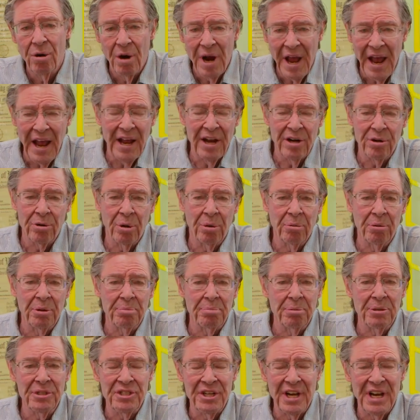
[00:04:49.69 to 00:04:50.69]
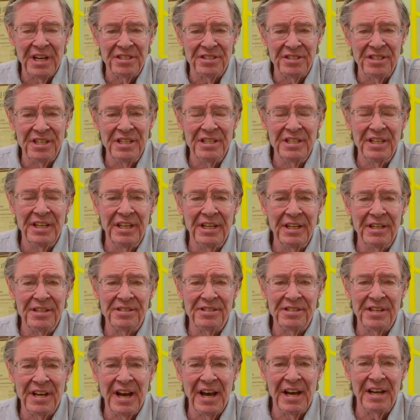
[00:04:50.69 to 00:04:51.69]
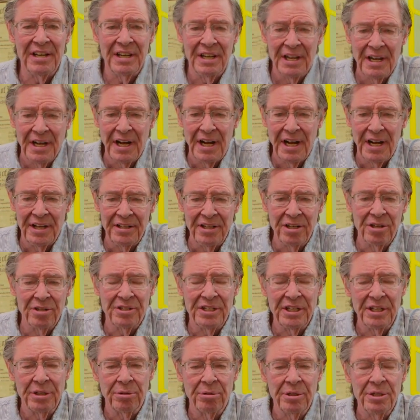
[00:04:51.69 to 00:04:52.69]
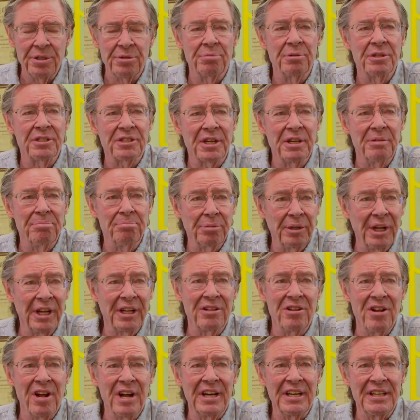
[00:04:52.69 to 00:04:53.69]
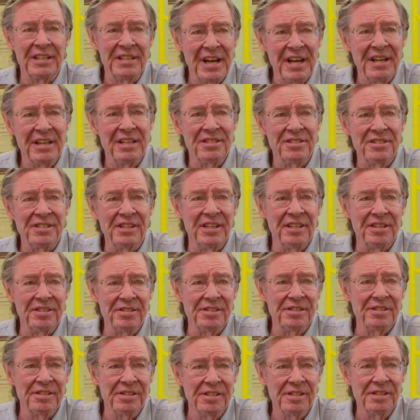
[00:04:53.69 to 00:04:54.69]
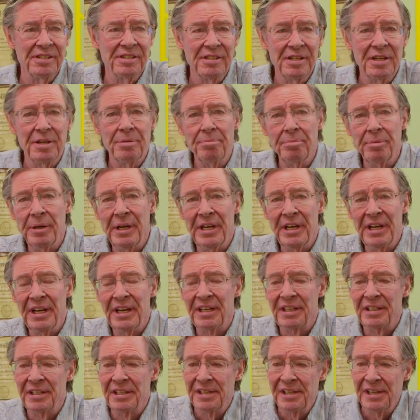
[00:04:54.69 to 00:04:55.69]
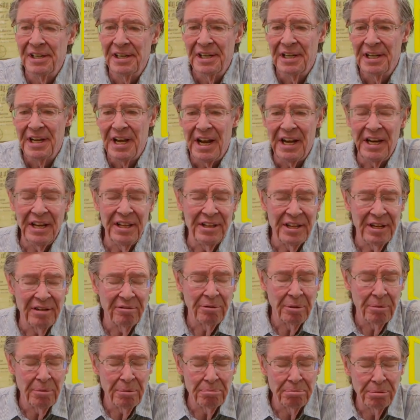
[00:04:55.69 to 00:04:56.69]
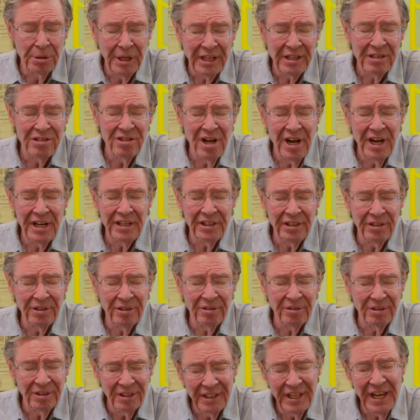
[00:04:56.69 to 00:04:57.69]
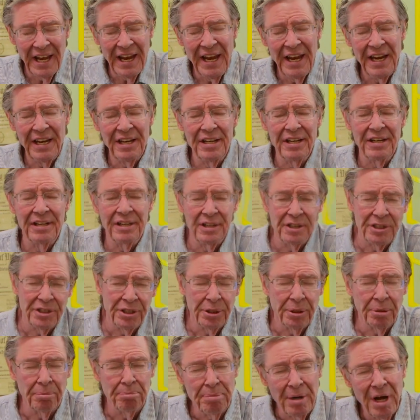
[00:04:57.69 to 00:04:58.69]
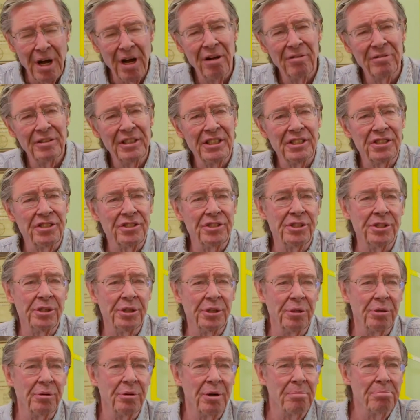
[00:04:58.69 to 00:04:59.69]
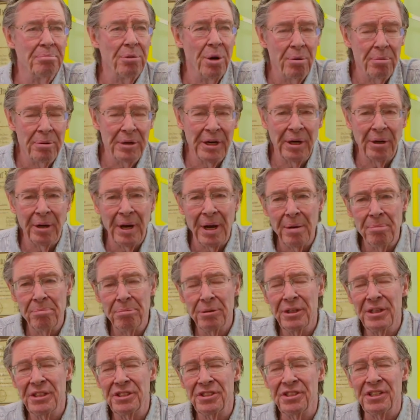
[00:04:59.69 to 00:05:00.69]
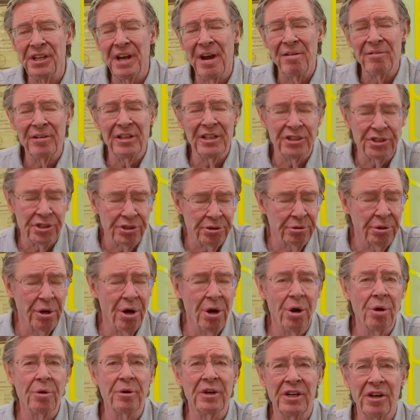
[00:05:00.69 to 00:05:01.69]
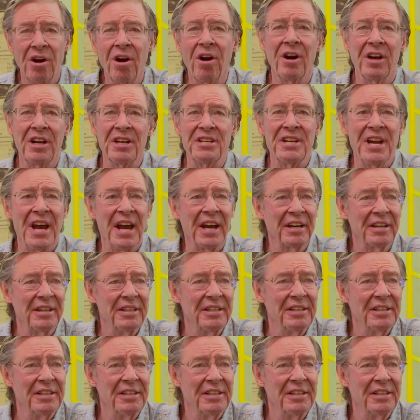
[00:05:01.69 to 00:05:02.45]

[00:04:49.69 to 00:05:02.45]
and or with progestin is that there's increased risk of blood clotting tendencies, meaning anything from a blood clot in your leg to your pelvis to pulmonary embolus to having a stroke and a heart attack.